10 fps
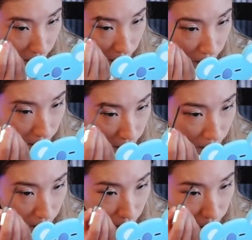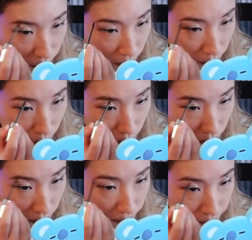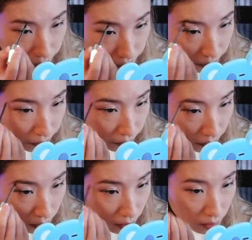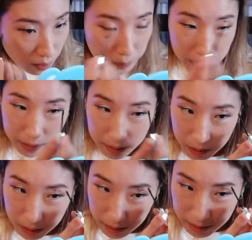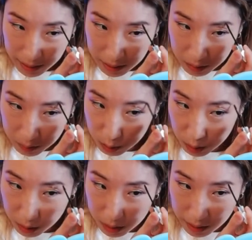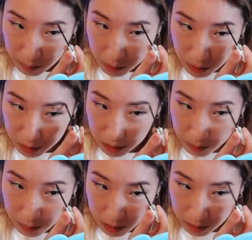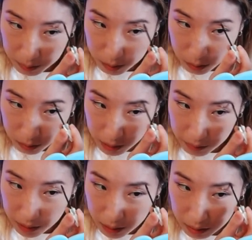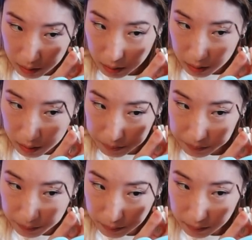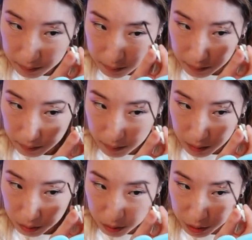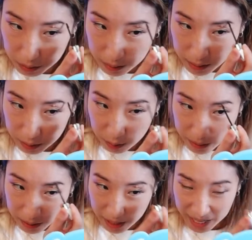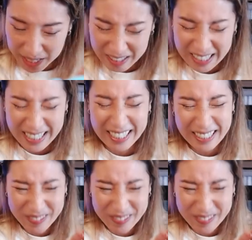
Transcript: until I'm done with makeup. But the excite the most exciting part is coming up, so don't leave yet. Um, I told you I got a new mascara.